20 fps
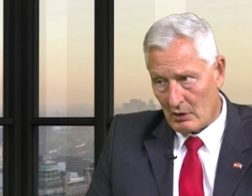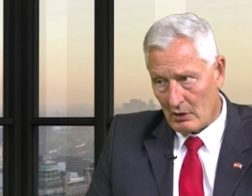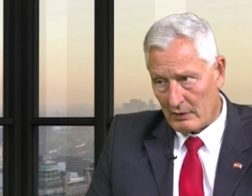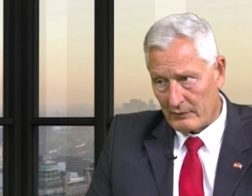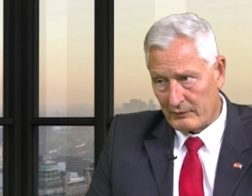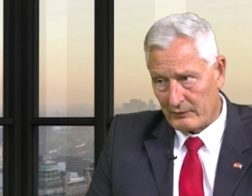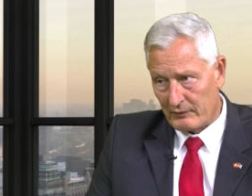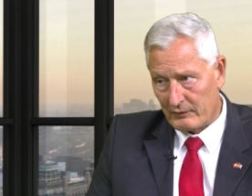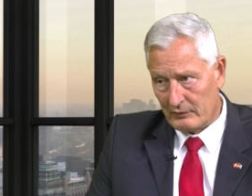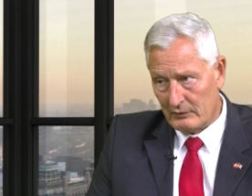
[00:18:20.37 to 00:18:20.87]

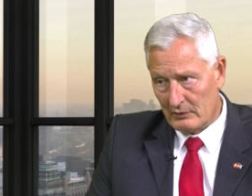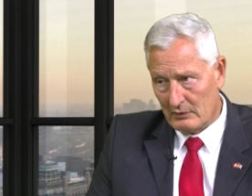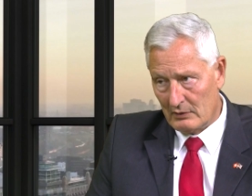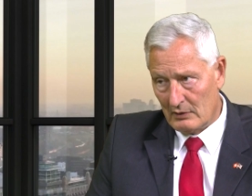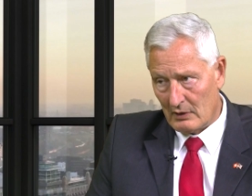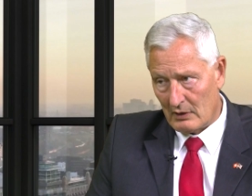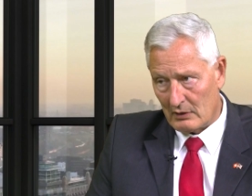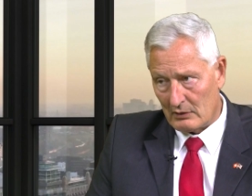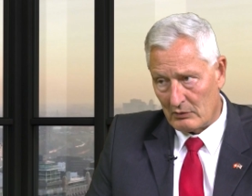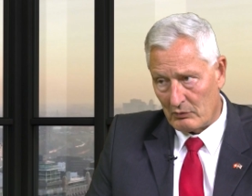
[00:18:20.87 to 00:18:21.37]
of
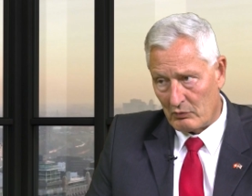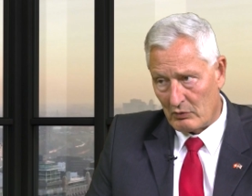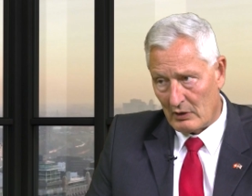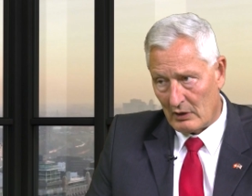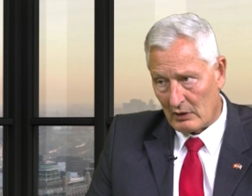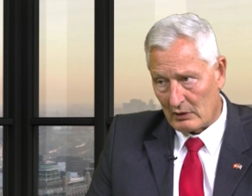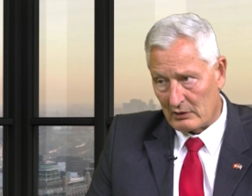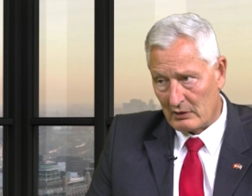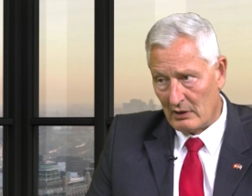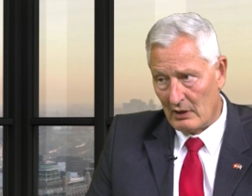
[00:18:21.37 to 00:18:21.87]
the
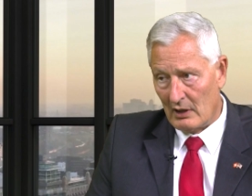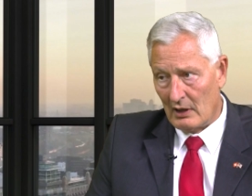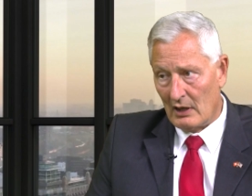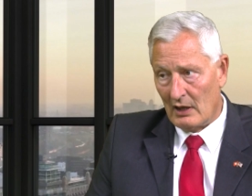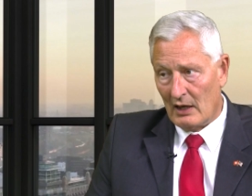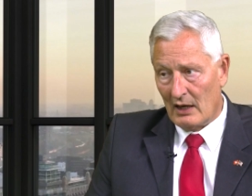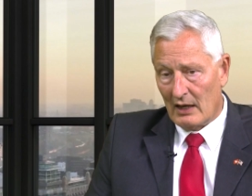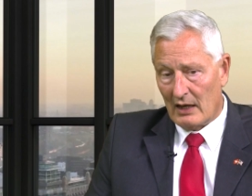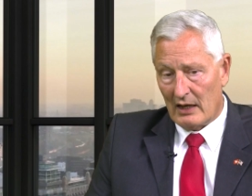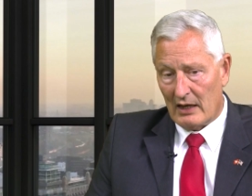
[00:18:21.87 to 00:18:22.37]
world
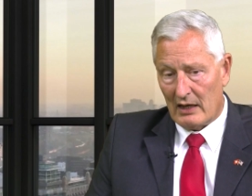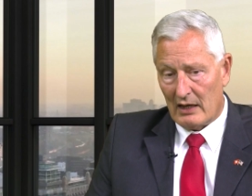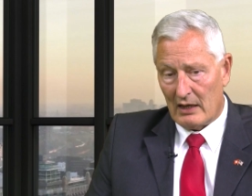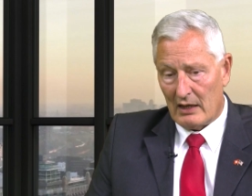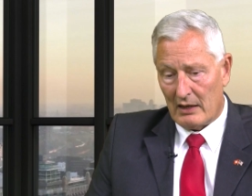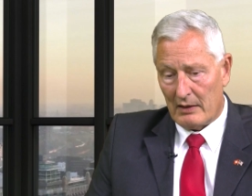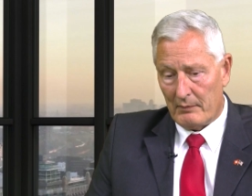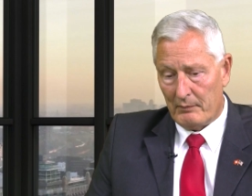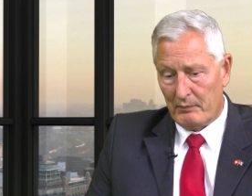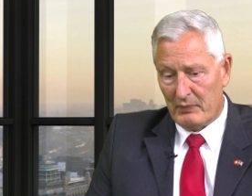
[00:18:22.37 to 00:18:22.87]

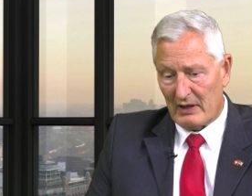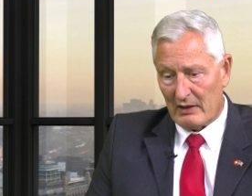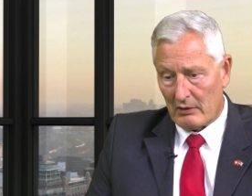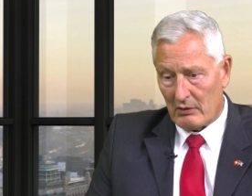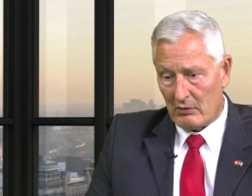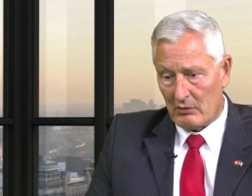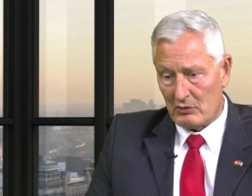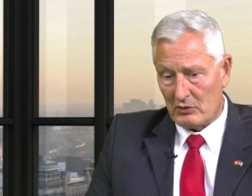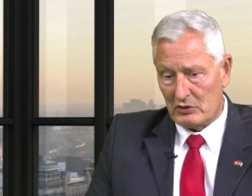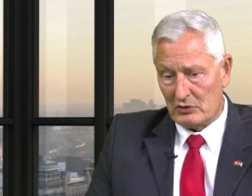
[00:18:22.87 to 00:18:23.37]

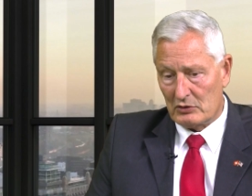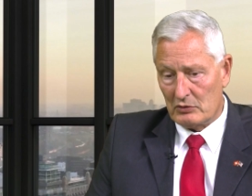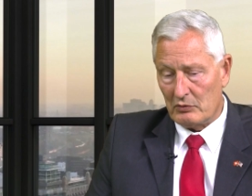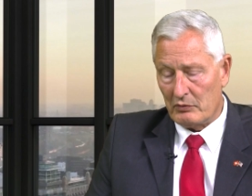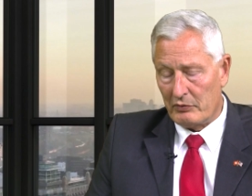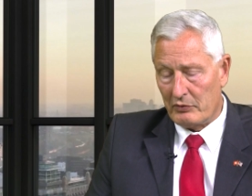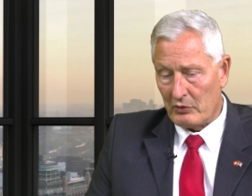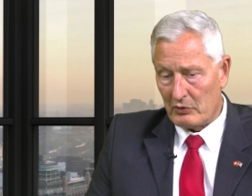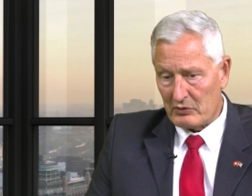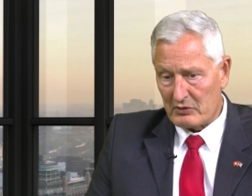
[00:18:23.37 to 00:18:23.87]
belongs to
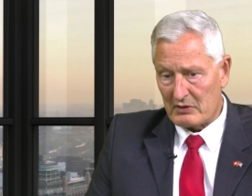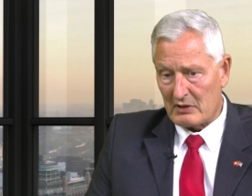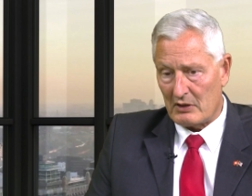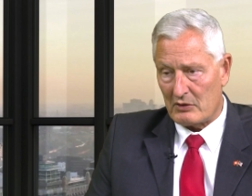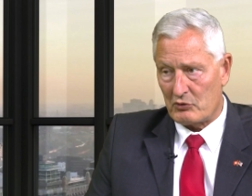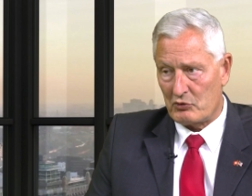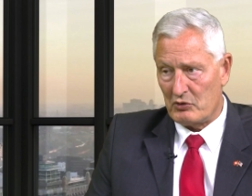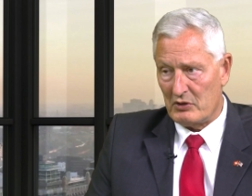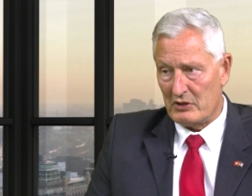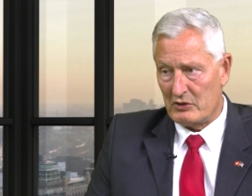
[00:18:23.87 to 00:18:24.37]
those
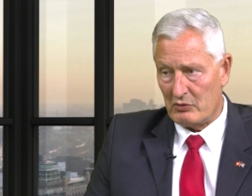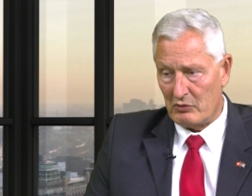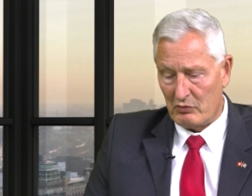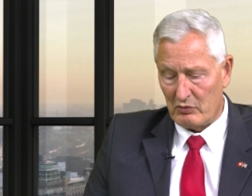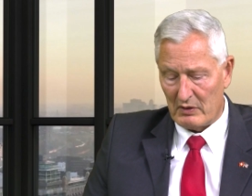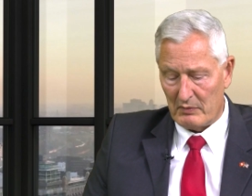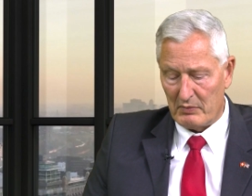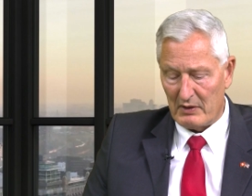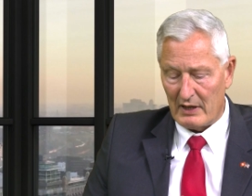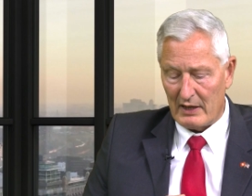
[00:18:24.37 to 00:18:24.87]
countries who
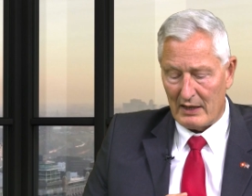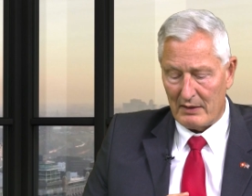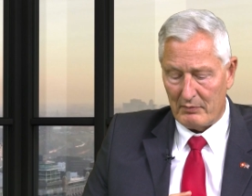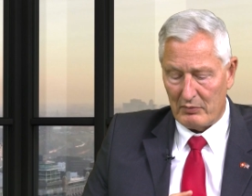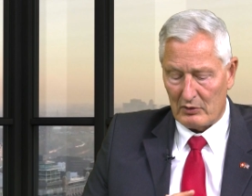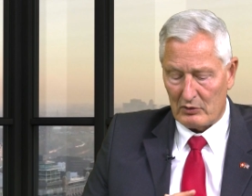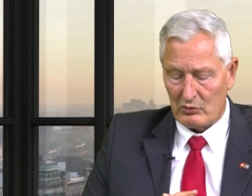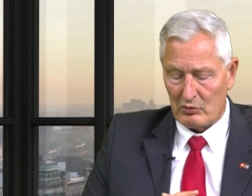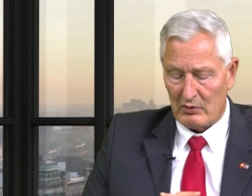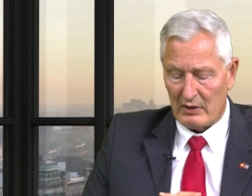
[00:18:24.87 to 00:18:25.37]
will be
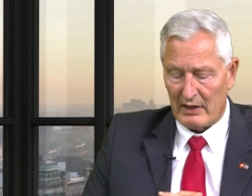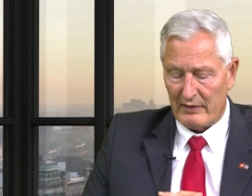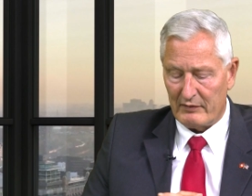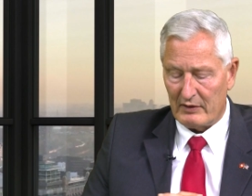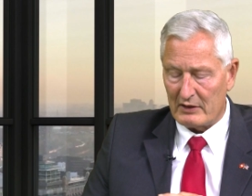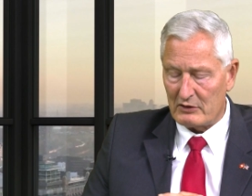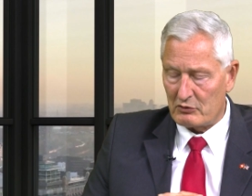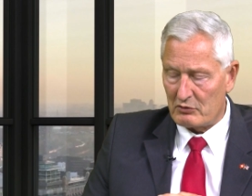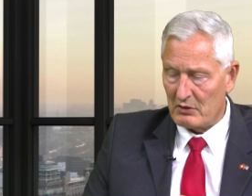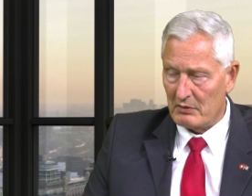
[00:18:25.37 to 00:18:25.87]
able to have
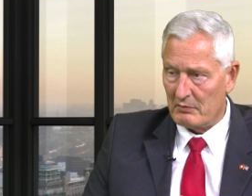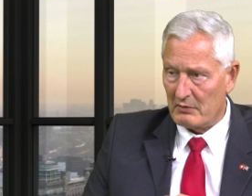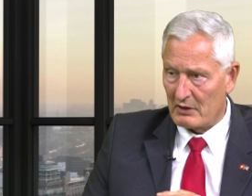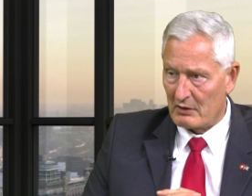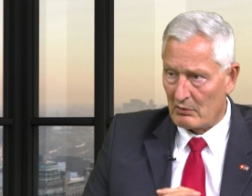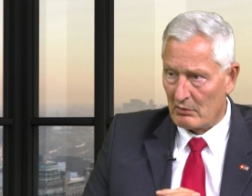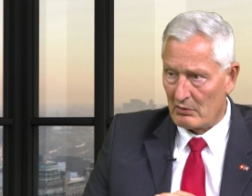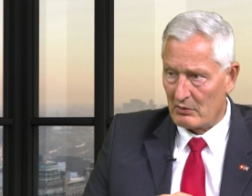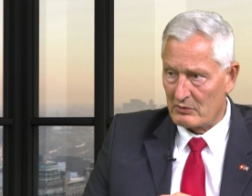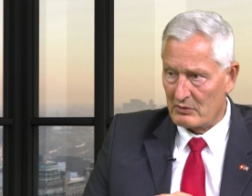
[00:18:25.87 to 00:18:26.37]
an extremely
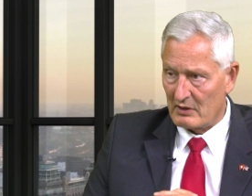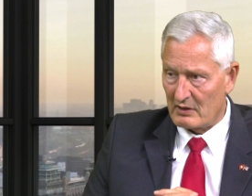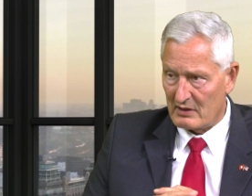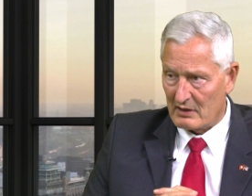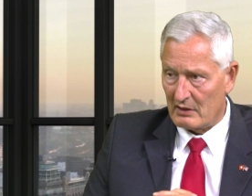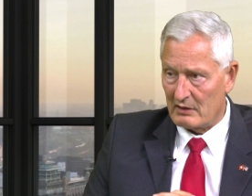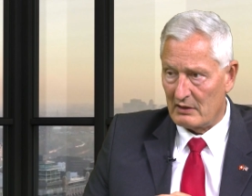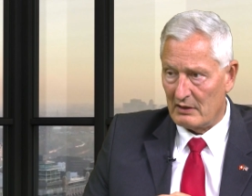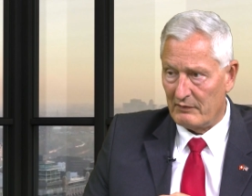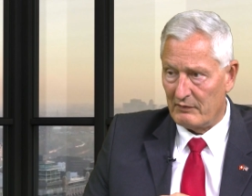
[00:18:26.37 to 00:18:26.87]
close
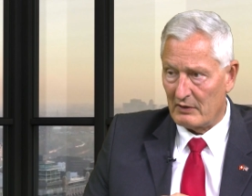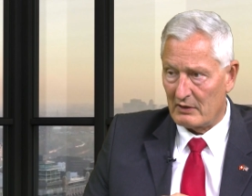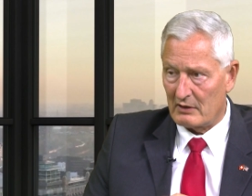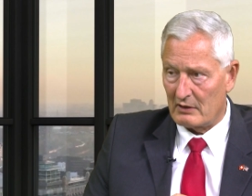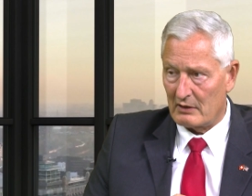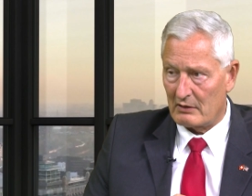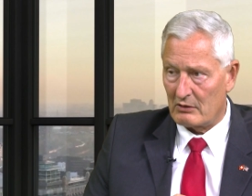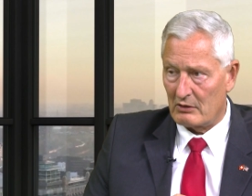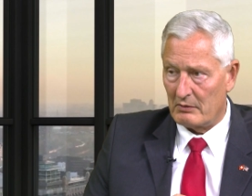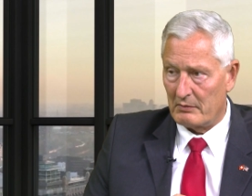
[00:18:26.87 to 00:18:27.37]
scientific
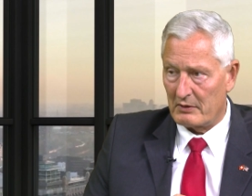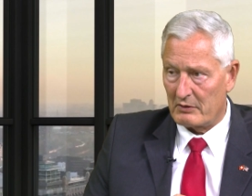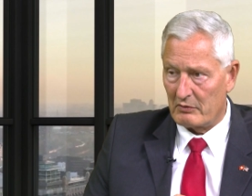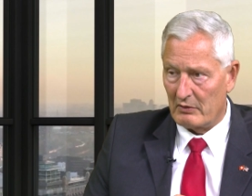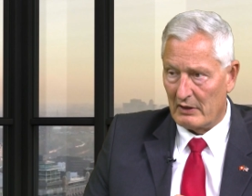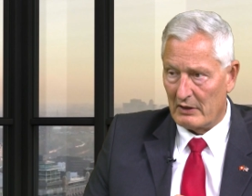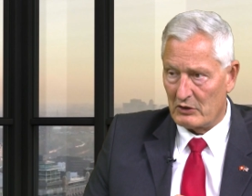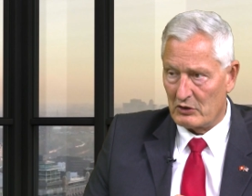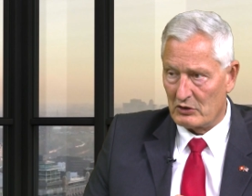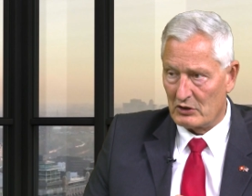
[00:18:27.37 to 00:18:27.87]
and economic
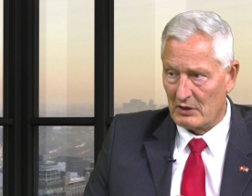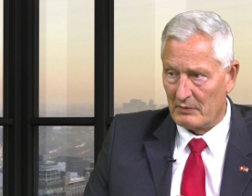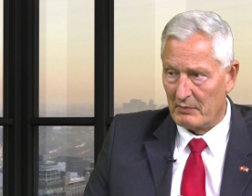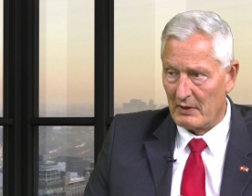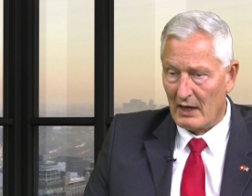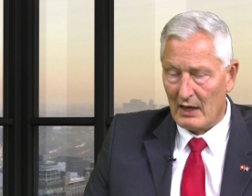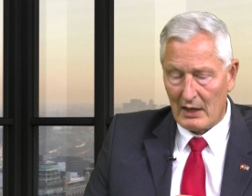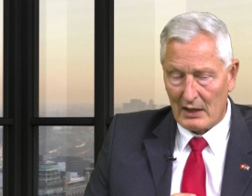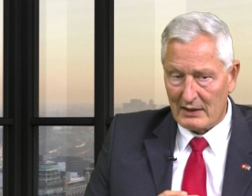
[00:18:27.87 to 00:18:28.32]
relationship.